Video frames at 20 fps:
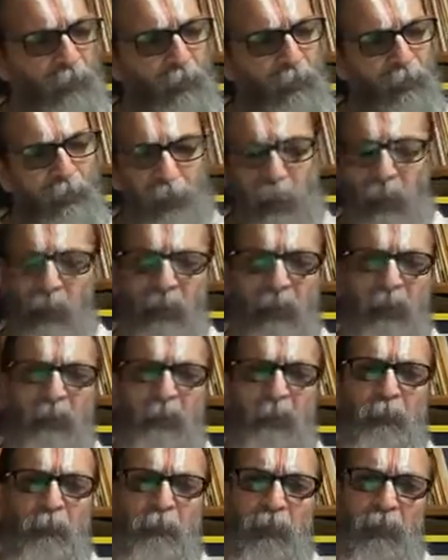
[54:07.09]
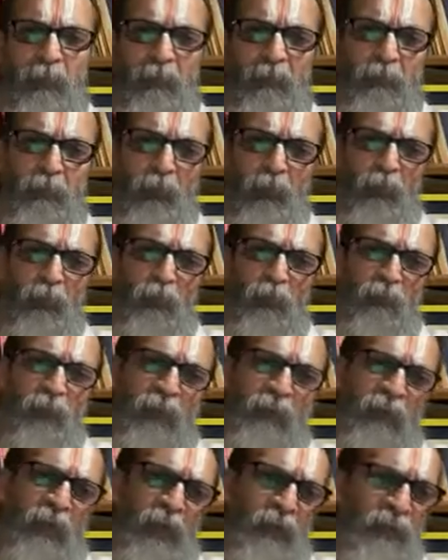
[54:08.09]
long has been looked
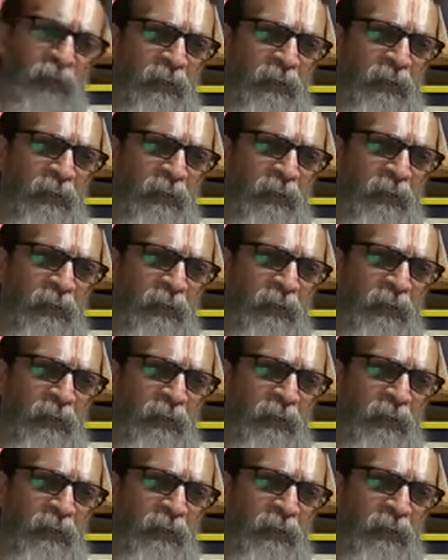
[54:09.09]
with high